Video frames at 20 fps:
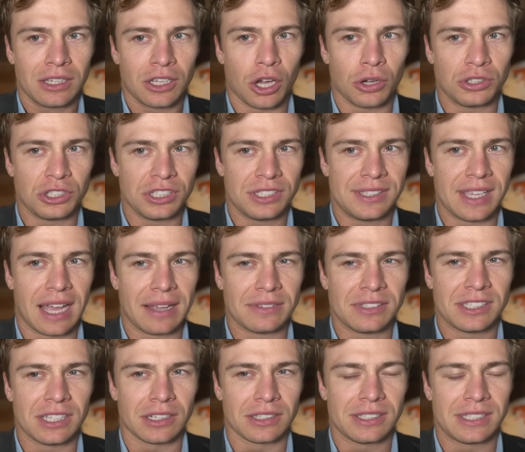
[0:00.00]
Coaching staff
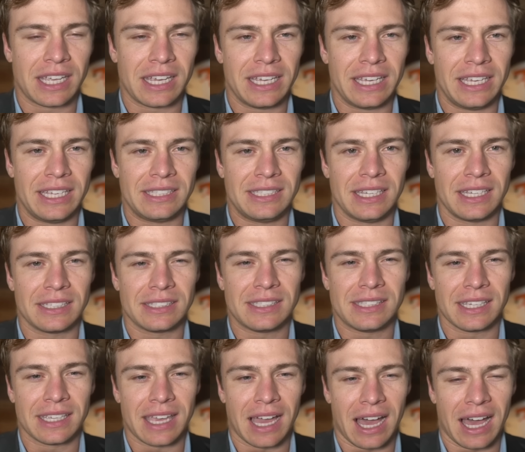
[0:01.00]
still saying Etienne's
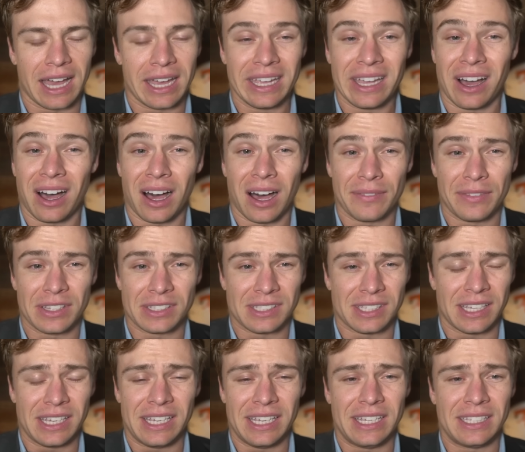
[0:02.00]
the guy.
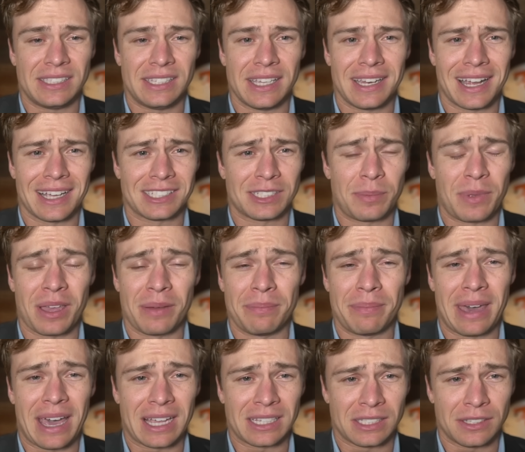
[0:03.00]
Obviously, Etienne has to be a
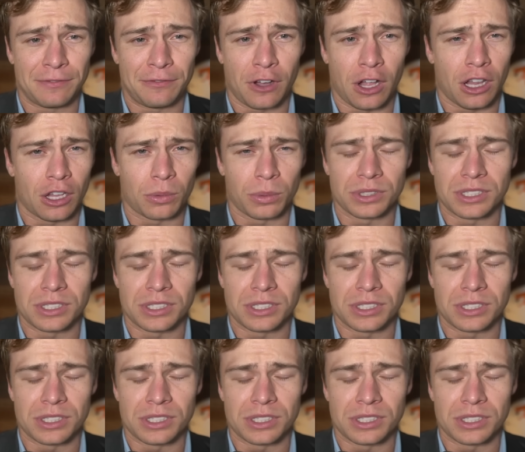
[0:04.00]
massive faller.